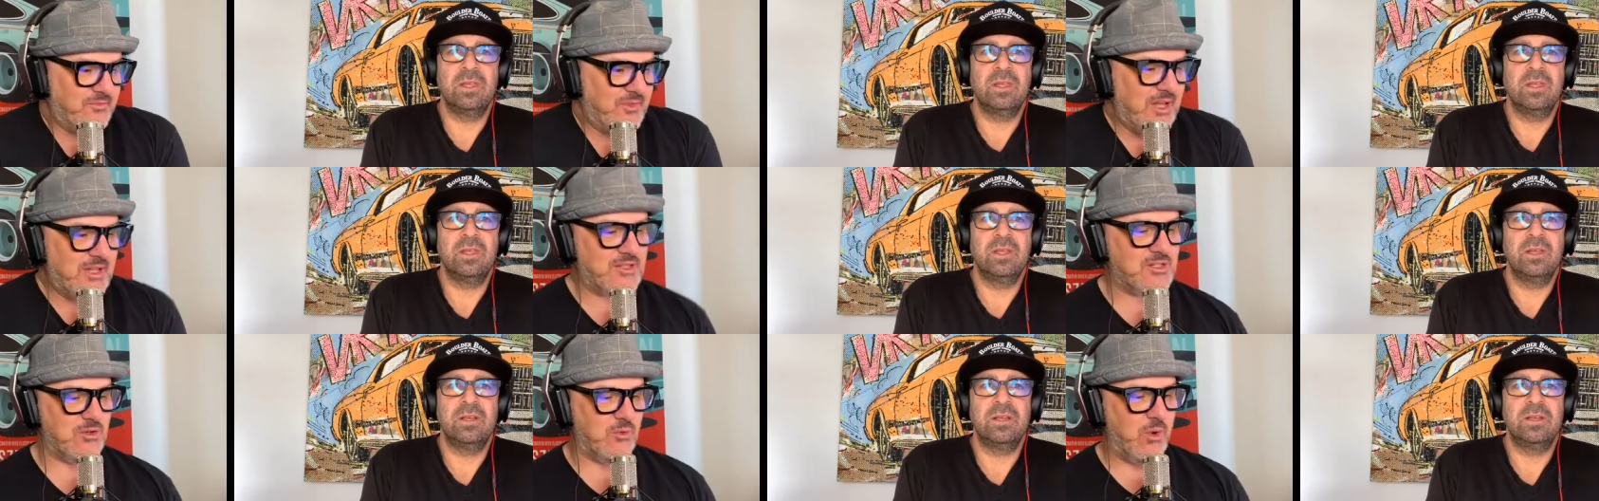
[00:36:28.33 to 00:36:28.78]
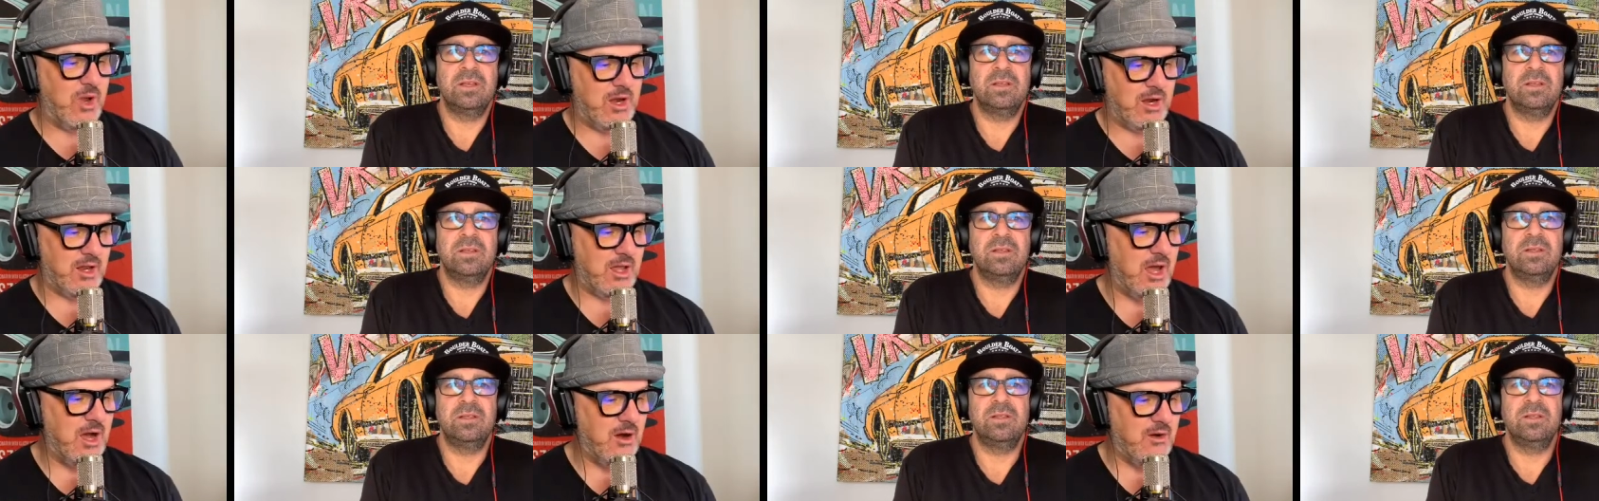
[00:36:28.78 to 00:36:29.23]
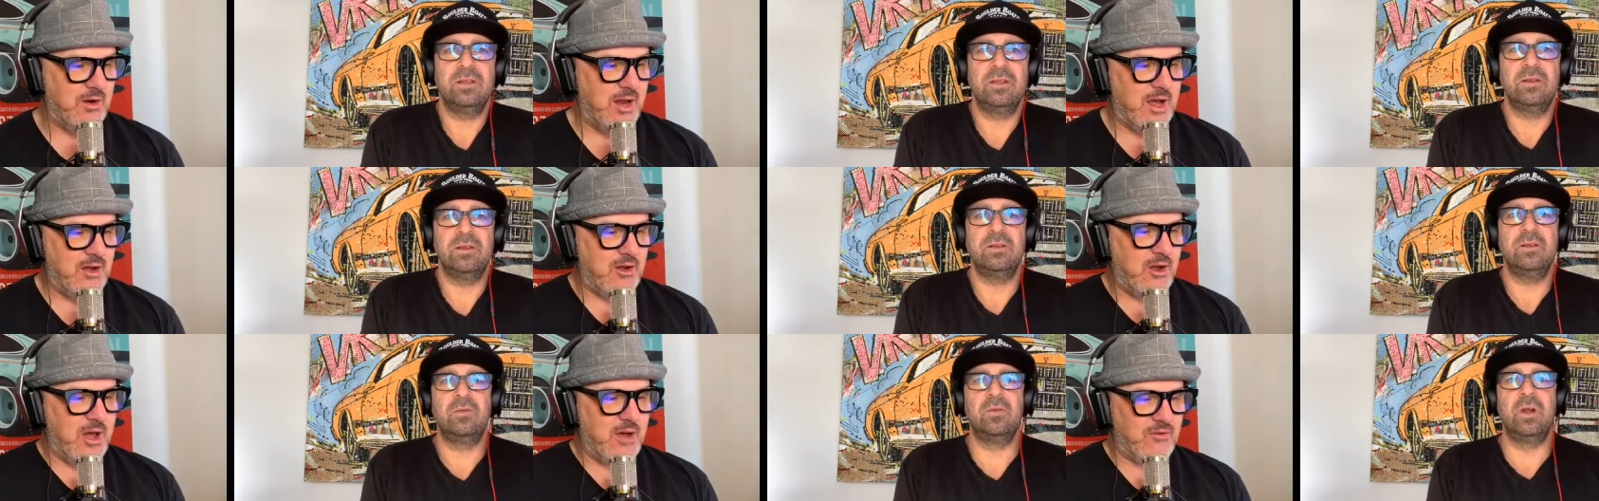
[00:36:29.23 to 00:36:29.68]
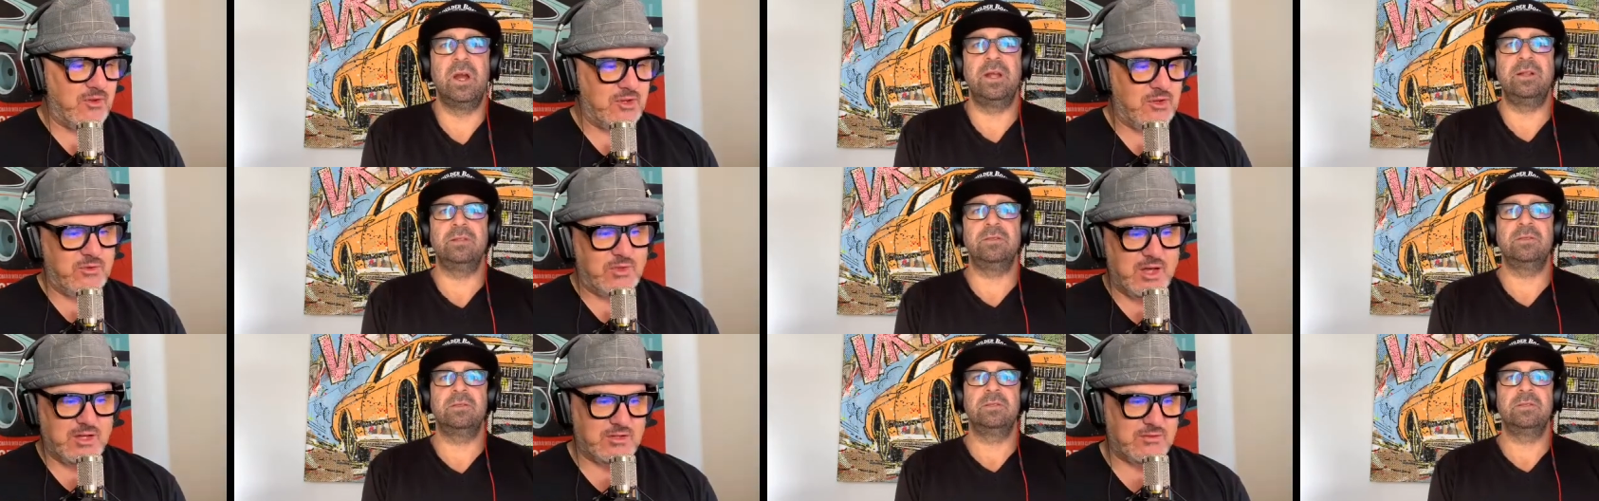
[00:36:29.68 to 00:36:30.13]
Speaker 1: That's the way to go. Now you have
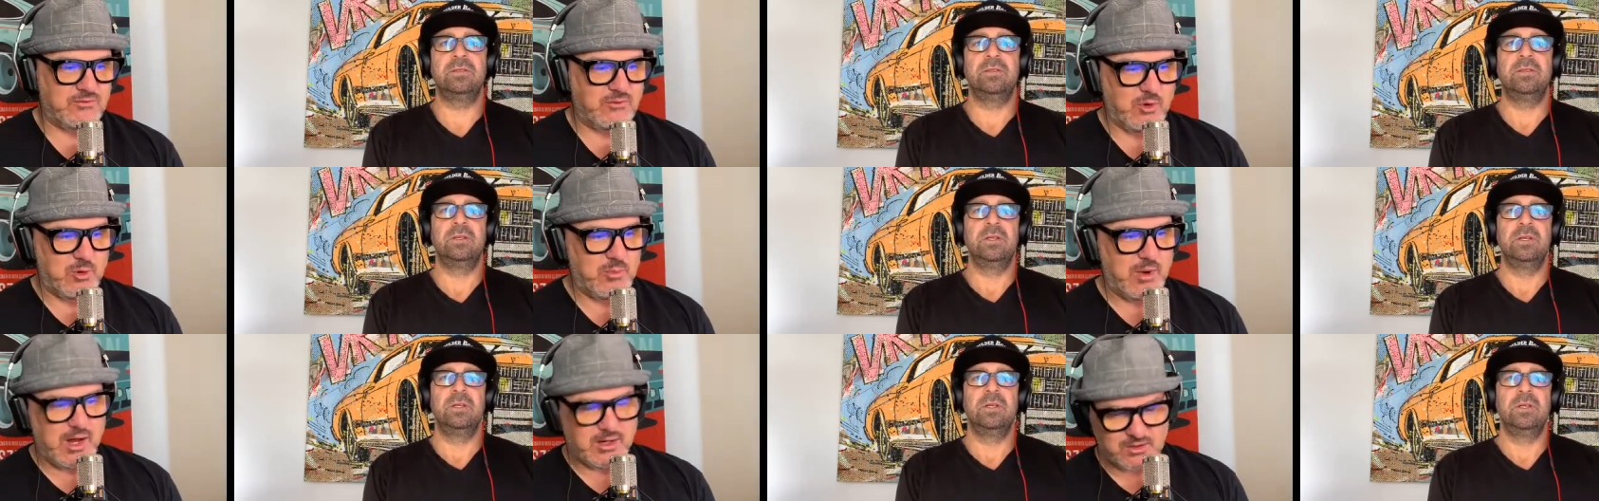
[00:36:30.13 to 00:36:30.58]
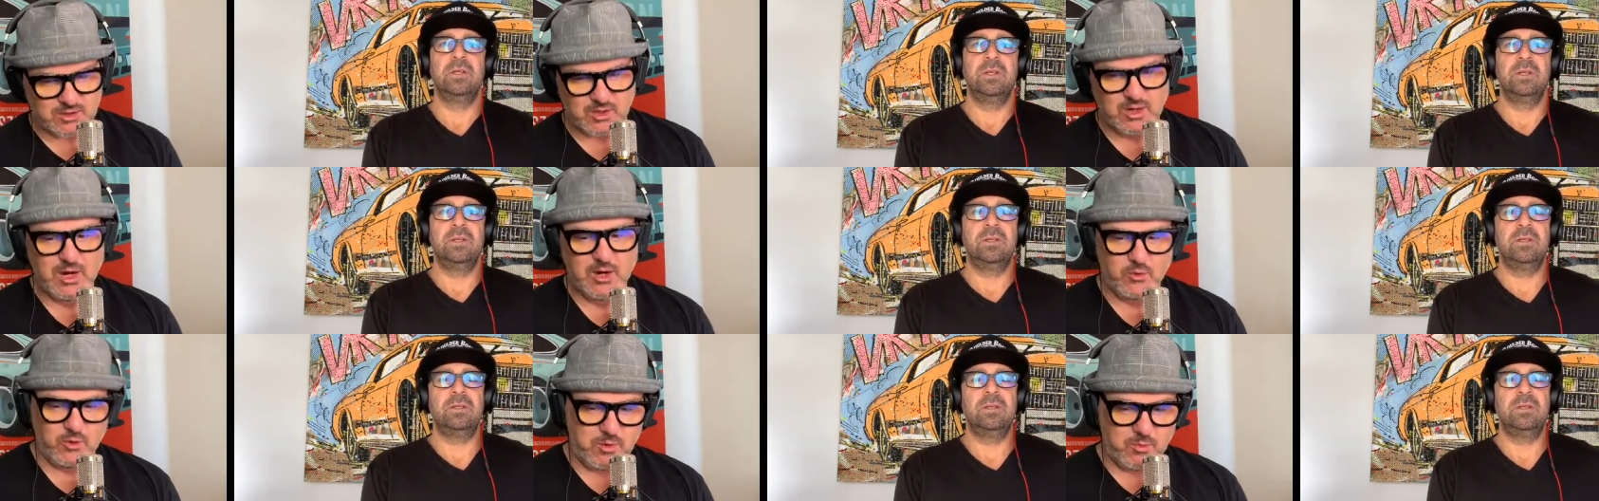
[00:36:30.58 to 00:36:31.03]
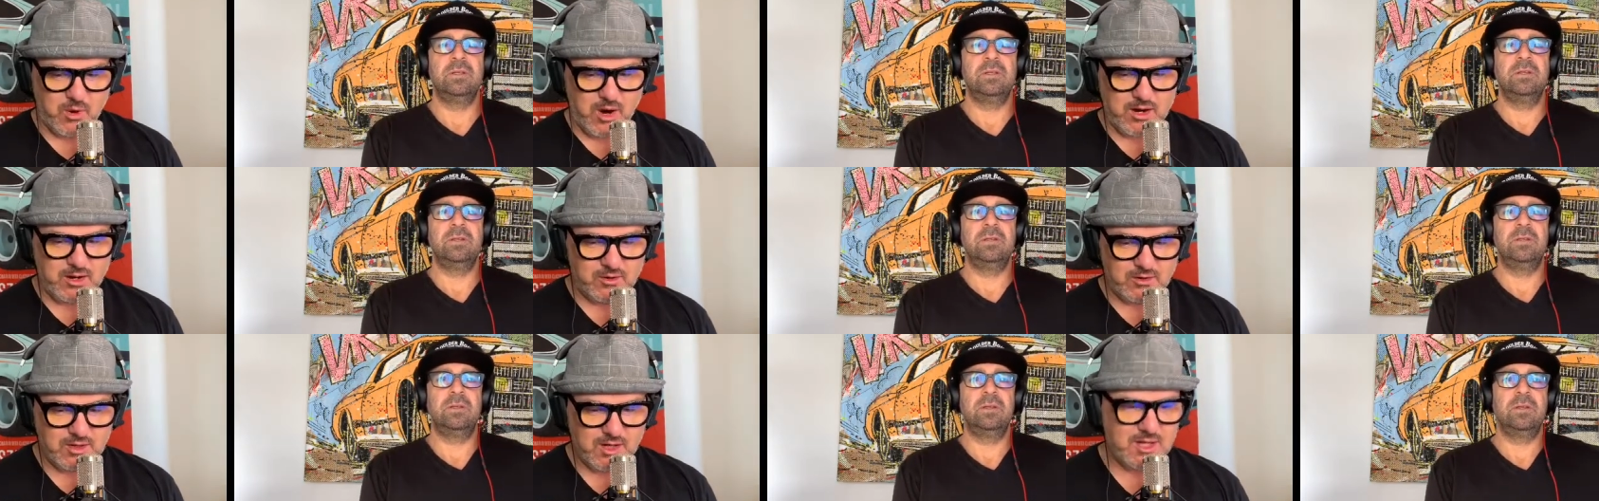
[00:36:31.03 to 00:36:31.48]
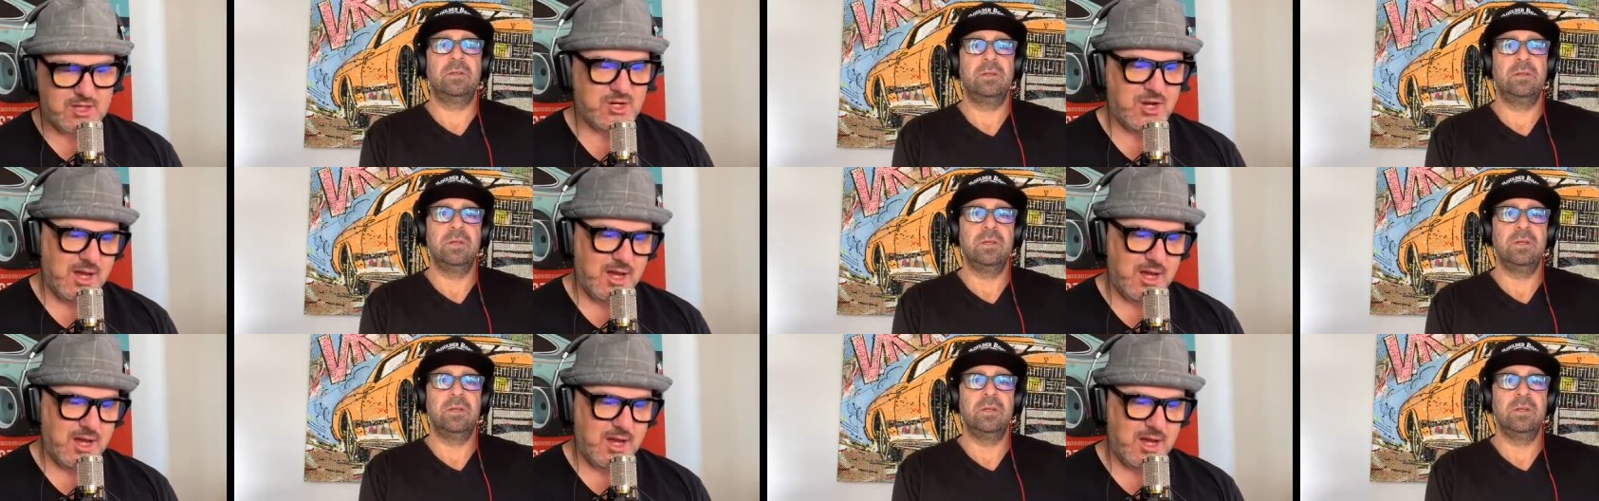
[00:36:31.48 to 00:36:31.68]
right. a 2004 Boxster with a brand new clutch